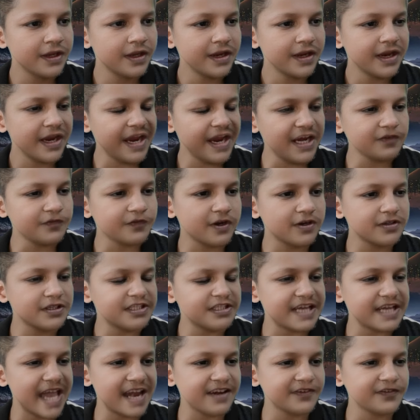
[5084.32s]
and for
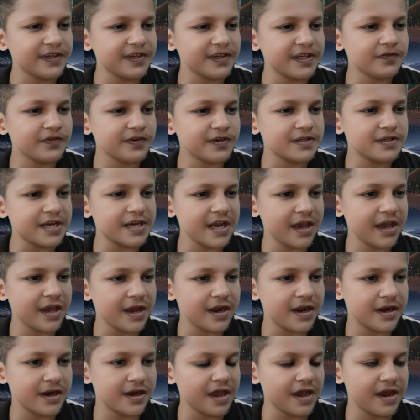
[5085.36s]
the terrific first
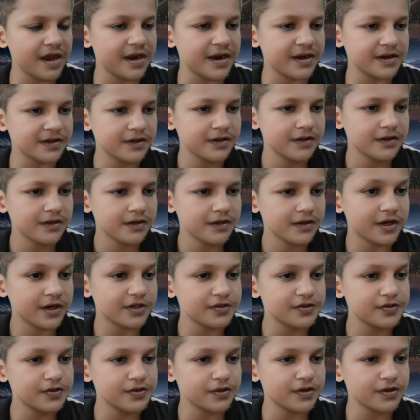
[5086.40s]
hour,
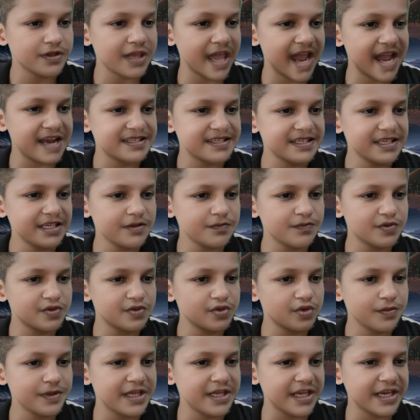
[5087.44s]
or so that seems
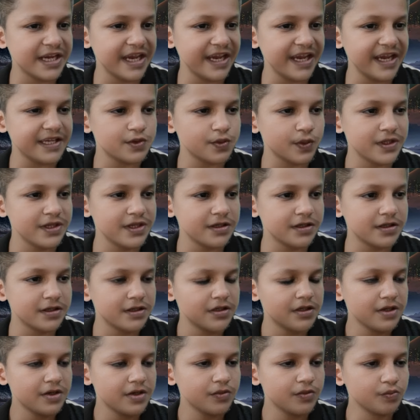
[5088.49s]
to be the case with the
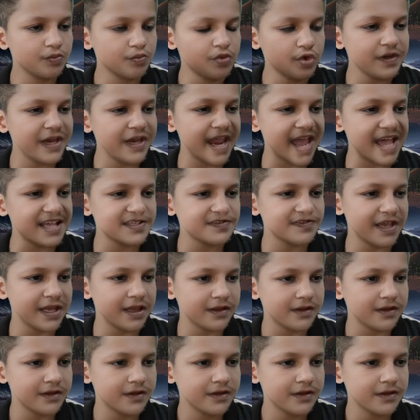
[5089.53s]
movie as
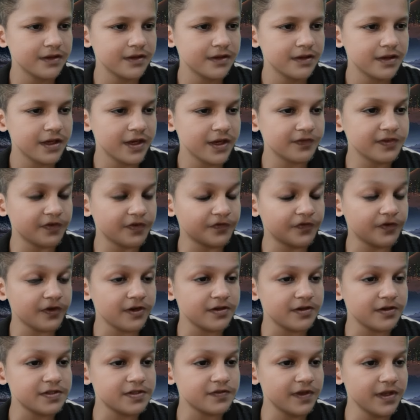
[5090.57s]
well. If the
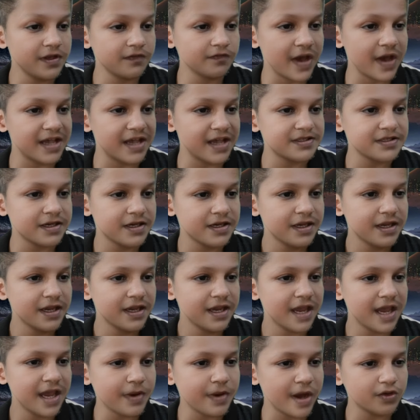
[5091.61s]
first film was
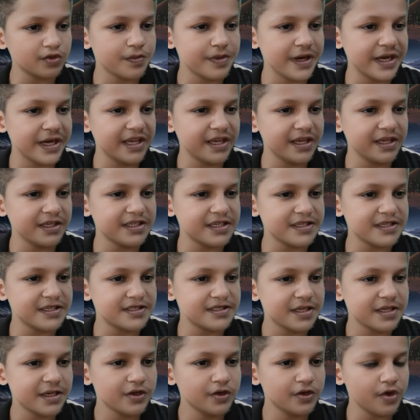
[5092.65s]
about bringing
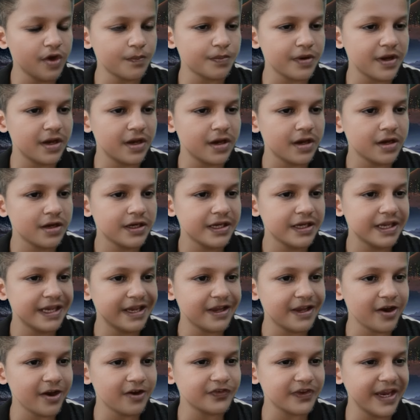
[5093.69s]
this group of,
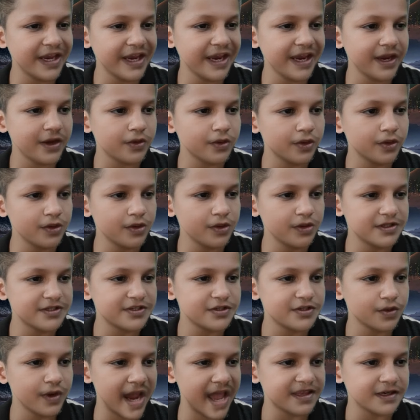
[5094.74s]
of a-holes
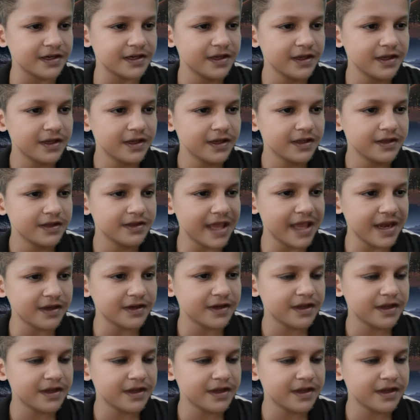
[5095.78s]
together, then